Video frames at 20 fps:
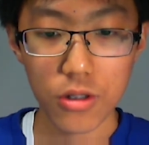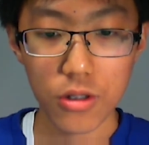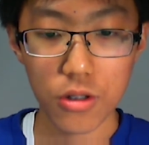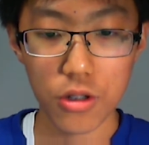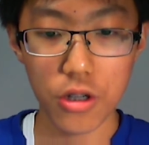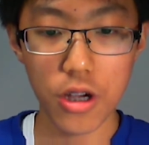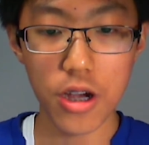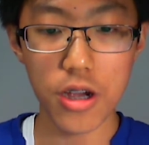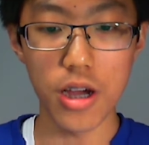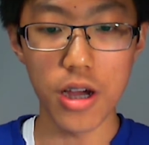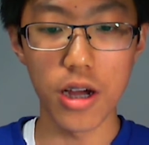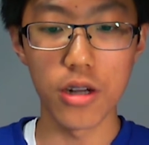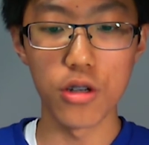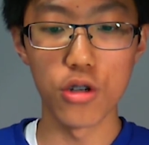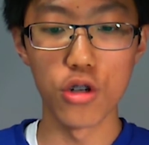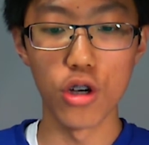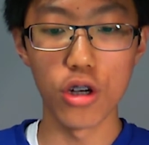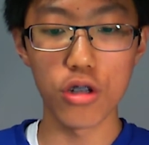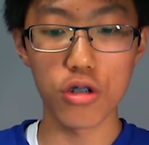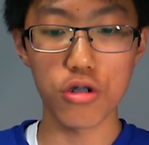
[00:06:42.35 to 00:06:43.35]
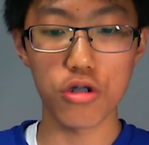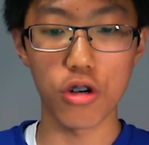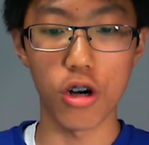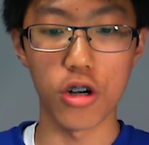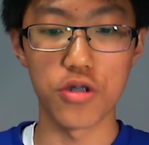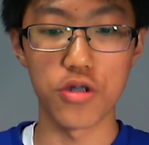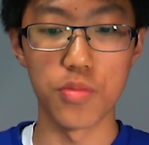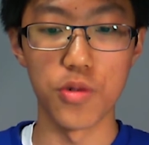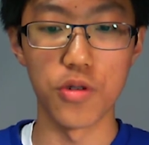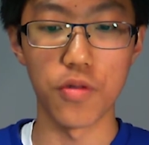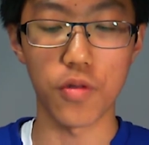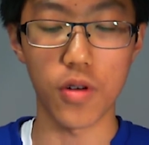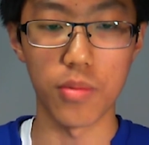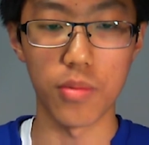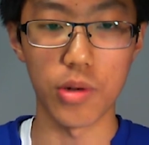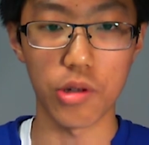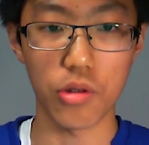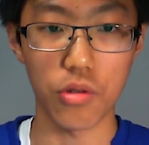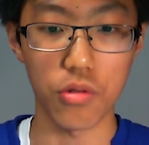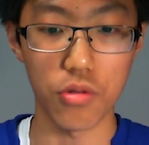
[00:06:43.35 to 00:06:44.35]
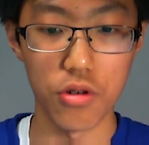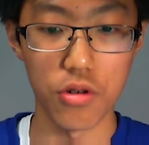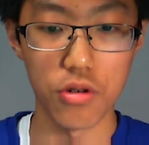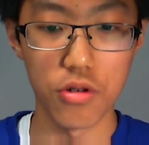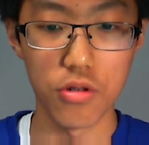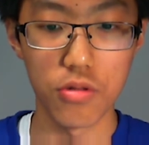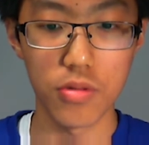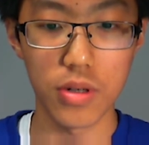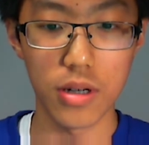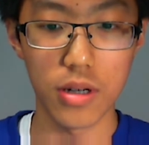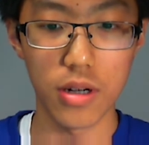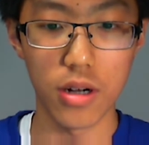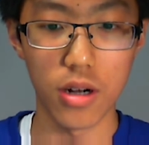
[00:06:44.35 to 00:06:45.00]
Okay, another charge move coming through.